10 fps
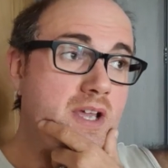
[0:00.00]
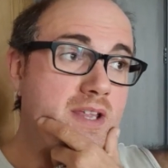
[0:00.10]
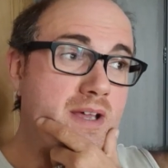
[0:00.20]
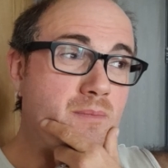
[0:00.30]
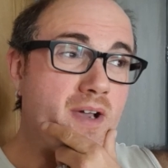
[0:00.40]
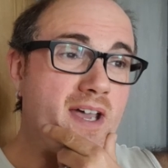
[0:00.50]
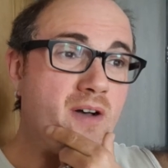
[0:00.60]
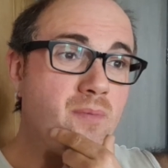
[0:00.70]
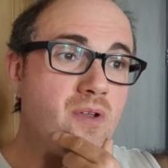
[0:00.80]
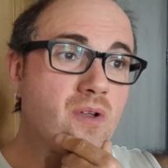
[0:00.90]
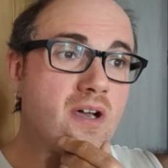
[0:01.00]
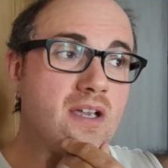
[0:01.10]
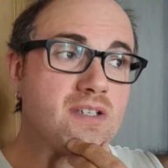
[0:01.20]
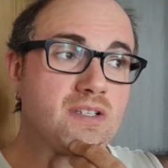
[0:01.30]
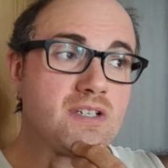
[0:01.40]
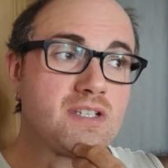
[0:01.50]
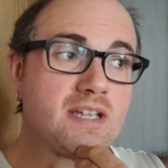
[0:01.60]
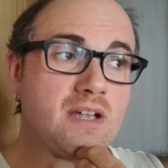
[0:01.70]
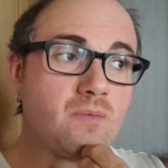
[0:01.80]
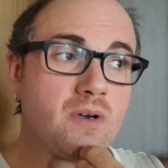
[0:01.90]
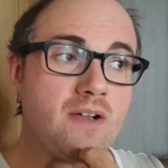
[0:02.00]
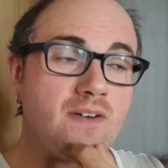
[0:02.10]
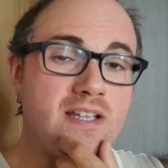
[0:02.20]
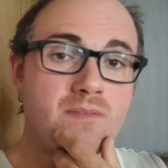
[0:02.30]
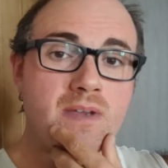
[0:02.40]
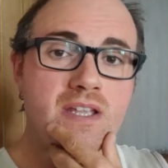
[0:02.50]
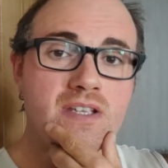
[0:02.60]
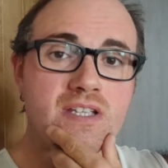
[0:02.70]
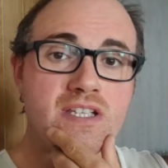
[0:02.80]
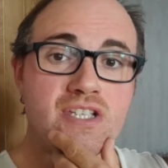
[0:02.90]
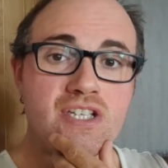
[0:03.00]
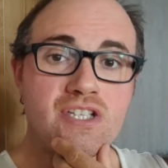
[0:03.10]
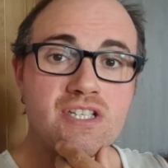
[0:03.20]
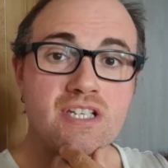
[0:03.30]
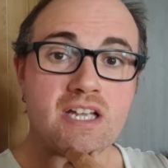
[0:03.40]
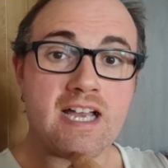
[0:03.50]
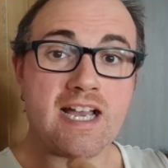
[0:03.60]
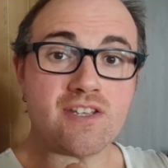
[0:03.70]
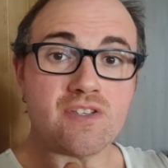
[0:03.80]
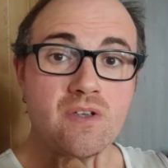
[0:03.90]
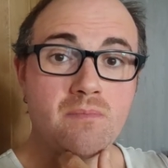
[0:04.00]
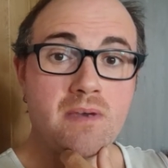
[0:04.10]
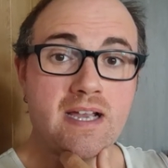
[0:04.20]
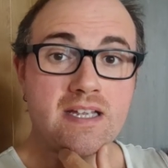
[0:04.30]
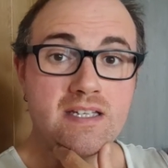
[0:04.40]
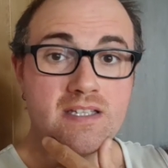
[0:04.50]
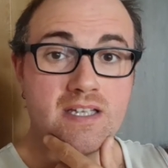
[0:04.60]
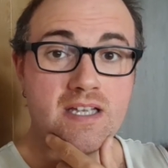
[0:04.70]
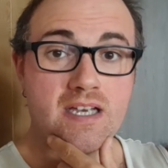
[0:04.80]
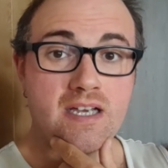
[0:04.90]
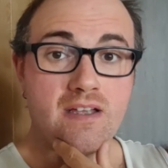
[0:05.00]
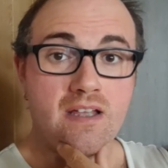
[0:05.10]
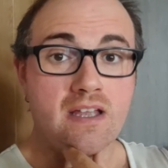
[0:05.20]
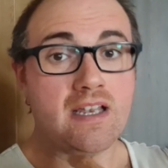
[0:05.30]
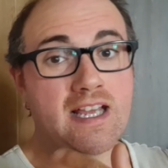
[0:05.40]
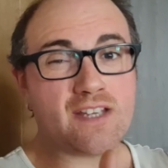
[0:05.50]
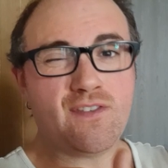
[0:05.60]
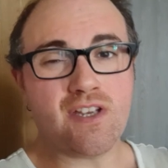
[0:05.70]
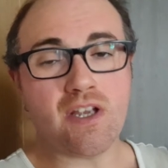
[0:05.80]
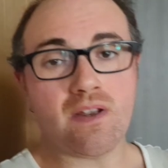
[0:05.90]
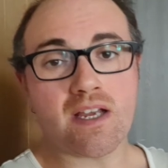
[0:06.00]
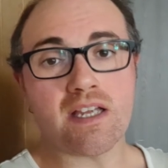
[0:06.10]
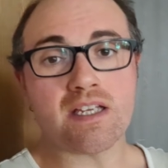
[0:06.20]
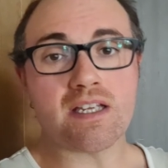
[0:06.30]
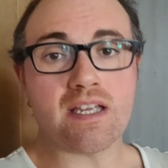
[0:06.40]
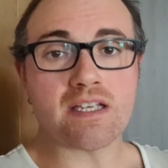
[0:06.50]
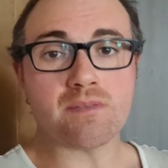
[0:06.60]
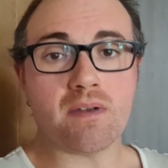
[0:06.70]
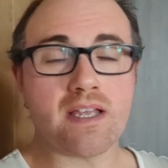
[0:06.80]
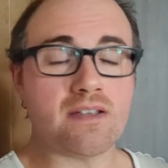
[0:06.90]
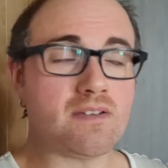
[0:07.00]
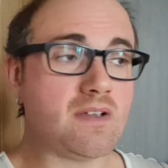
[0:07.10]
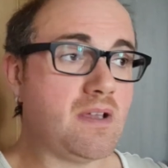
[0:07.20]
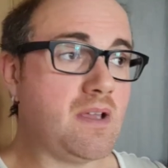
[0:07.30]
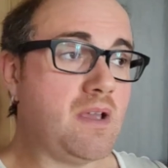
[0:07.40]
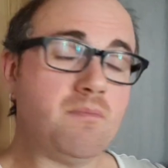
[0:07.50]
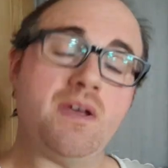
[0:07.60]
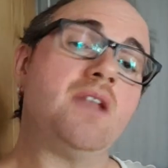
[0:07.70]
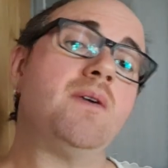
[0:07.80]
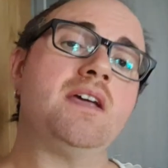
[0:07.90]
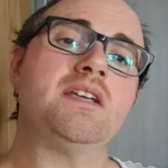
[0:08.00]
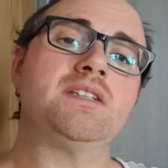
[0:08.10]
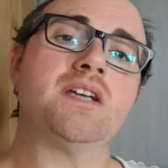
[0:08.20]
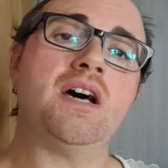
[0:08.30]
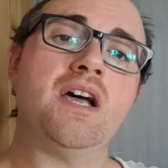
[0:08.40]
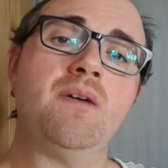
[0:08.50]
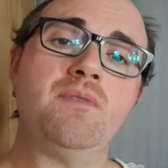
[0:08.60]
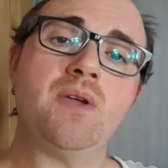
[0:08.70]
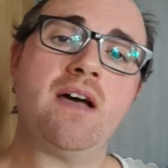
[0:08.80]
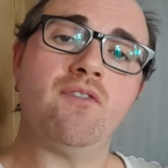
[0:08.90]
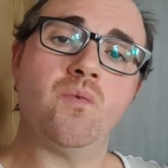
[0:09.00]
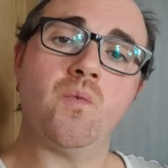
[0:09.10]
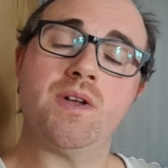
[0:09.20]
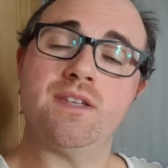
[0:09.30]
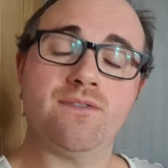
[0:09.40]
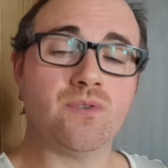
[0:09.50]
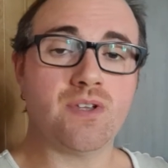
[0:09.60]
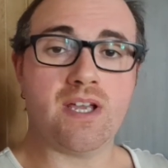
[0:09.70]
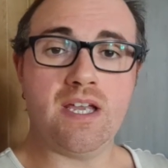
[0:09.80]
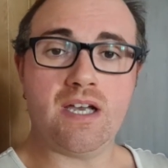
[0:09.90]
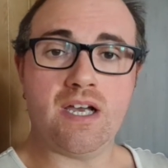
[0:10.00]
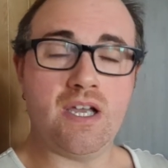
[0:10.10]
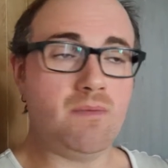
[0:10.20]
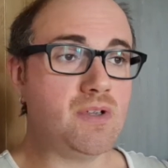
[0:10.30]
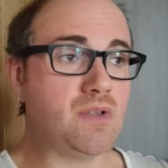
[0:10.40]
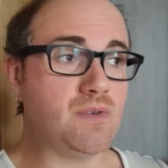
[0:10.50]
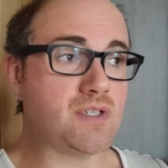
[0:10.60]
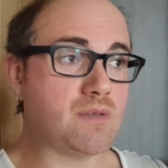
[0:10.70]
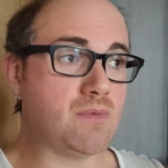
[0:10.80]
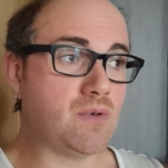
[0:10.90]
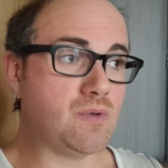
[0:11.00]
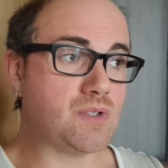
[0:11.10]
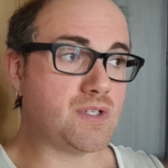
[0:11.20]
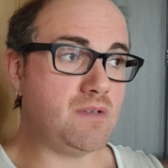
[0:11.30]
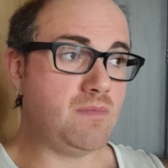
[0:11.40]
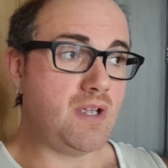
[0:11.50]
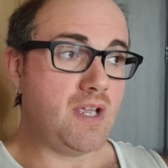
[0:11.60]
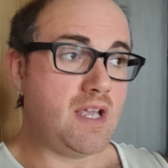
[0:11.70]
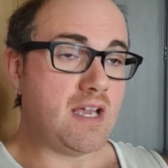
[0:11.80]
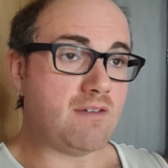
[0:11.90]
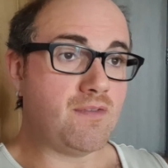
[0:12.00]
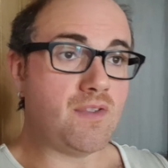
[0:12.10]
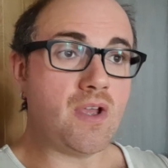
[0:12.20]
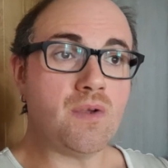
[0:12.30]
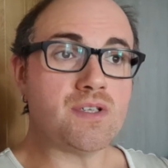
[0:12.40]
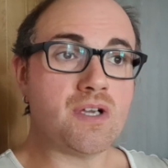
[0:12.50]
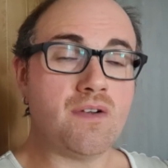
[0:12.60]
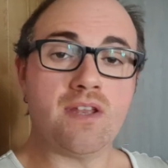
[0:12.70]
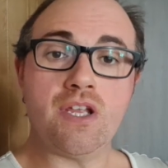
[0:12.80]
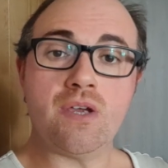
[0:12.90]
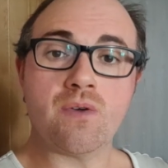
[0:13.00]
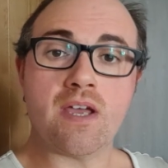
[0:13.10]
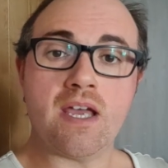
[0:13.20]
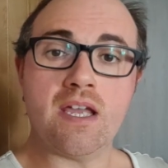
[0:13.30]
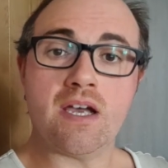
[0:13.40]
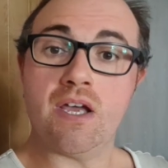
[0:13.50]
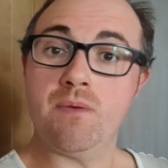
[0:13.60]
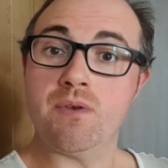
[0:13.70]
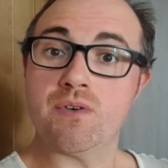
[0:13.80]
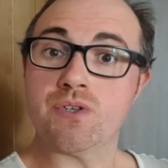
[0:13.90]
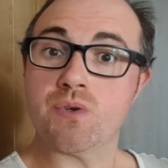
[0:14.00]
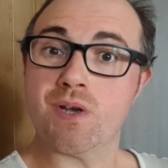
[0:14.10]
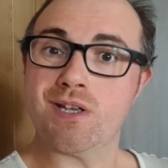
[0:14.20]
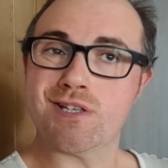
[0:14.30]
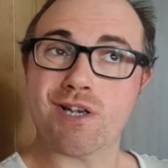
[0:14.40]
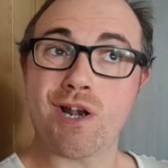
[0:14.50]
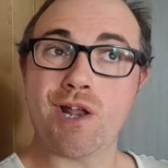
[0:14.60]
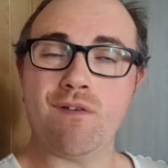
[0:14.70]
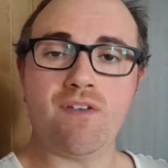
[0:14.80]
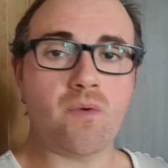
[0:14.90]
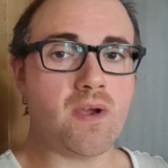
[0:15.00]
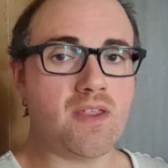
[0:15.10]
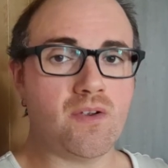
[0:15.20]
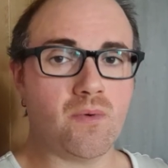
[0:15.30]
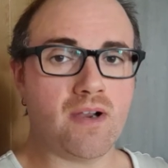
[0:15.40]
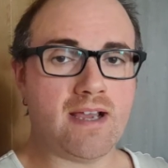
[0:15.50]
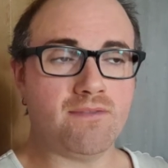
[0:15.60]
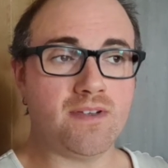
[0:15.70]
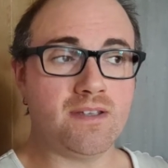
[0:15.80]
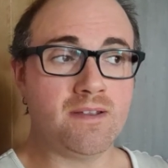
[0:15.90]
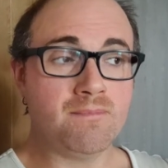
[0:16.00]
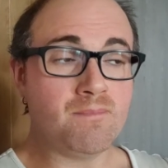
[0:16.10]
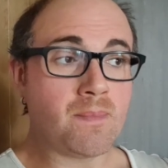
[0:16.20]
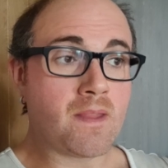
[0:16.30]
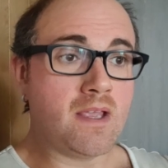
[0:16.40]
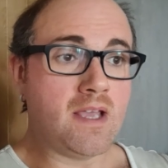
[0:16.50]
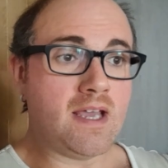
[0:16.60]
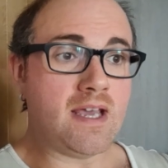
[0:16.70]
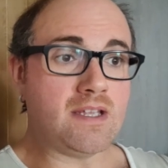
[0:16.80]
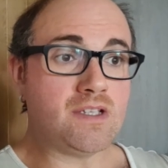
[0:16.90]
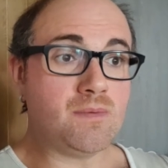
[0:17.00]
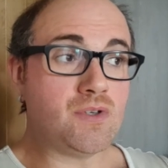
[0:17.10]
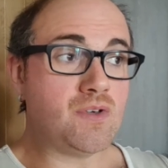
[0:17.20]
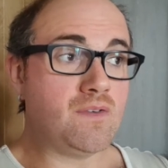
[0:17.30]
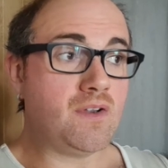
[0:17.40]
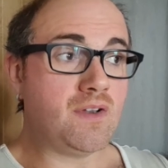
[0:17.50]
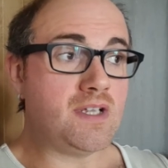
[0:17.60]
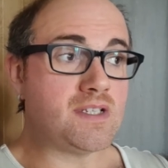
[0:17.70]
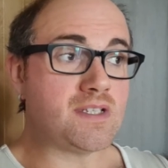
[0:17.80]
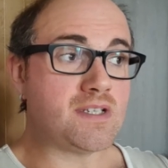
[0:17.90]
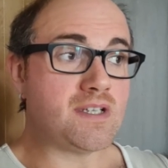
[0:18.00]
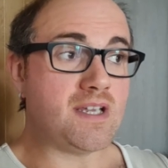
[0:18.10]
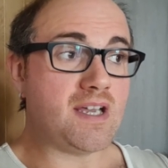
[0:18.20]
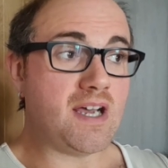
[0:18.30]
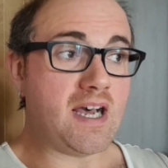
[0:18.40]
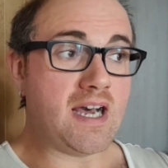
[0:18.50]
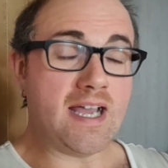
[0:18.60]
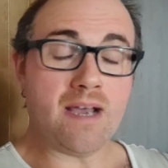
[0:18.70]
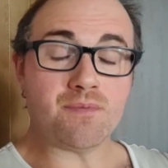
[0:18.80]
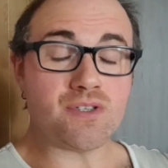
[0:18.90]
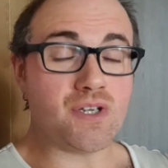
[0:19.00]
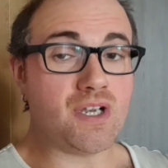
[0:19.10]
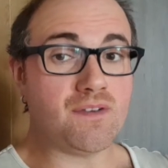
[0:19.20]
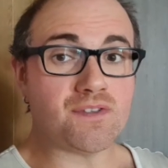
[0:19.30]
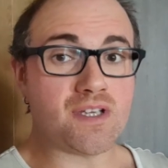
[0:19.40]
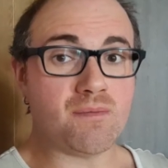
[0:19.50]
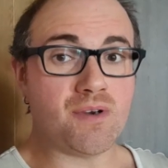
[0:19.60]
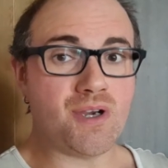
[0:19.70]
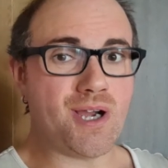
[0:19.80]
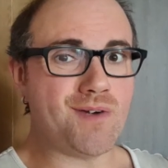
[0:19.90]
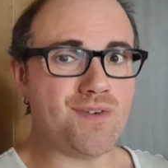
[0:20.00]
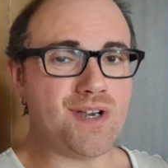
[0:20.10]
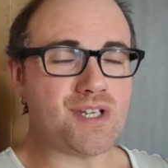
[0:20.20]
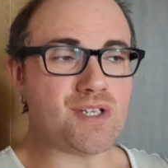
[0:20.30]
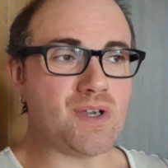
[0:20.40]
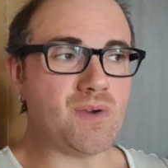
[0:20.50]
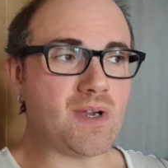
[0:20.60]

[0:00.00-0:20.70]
That might help you guys understand why I've had to make the decisions that I had to back in the last video, like I explained. But anyways, I hope you have a wonderful day. I hope you're doing something awesome. And for those that are in the UK, I hope you're enjoying this lovely weather we're having. And to be truthfully honest, I absolutely love summer. I really do.